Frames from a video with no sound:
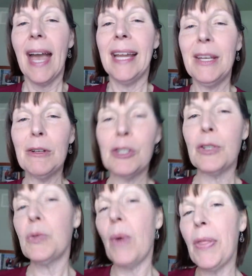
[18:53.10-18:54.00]
And here's
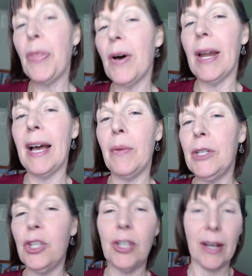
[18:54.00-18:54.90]
just one thought I
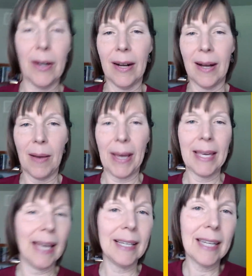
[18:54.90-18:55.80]
would share. I
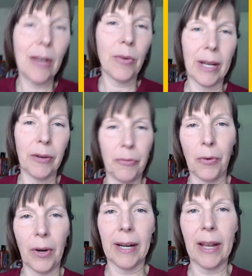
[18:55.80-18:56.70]
can't take credit
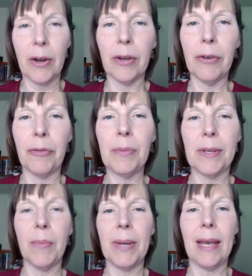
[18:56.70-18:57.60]
for it. I heard it from
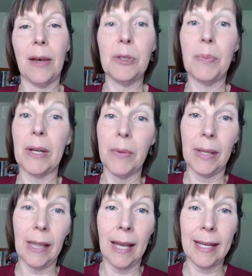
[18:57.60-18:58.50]
somebody else, but I
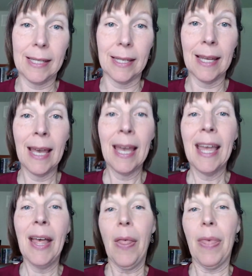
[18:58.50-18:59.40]
really liked it.
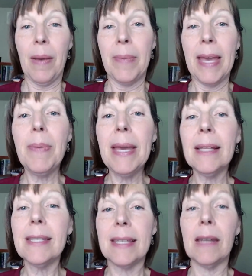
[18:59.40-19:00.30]
That maybe
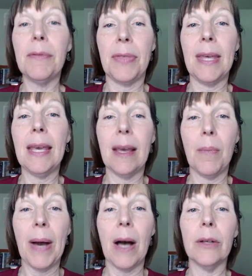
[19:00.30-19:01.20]
instead of thinking
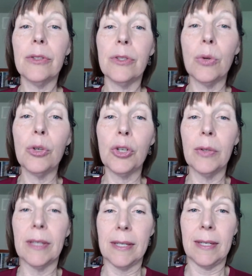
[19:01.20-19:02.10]
about
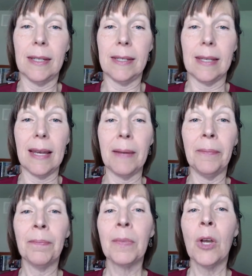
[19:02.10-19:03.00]
social
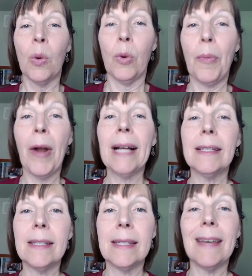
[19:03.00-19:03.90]
distancing, we're
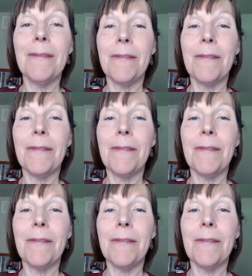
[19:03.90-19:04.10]
practicing